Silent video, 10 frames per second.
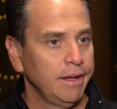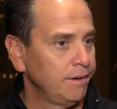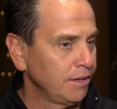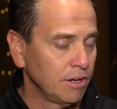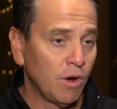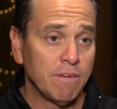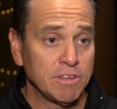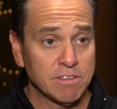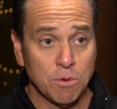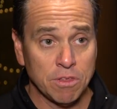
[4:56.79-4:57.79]
and you know,
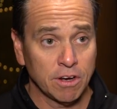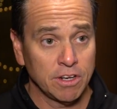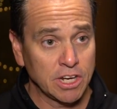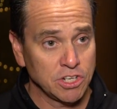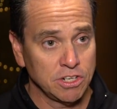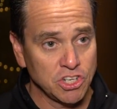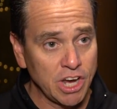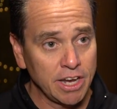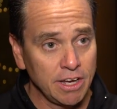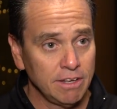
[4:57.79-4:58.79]
obviously with our connection to
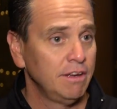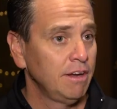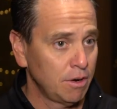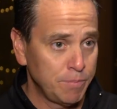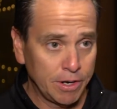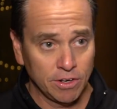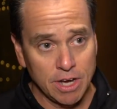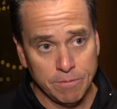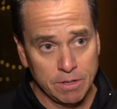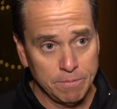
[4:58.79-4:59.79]
China, our parent
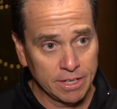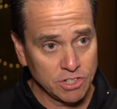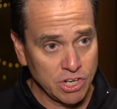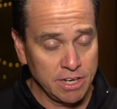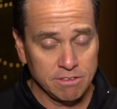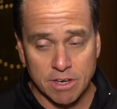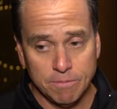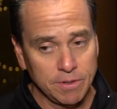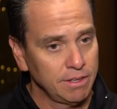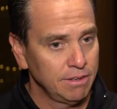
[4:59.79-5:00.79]
company being a Chinese
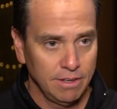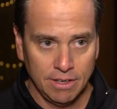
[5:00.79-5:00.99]
company,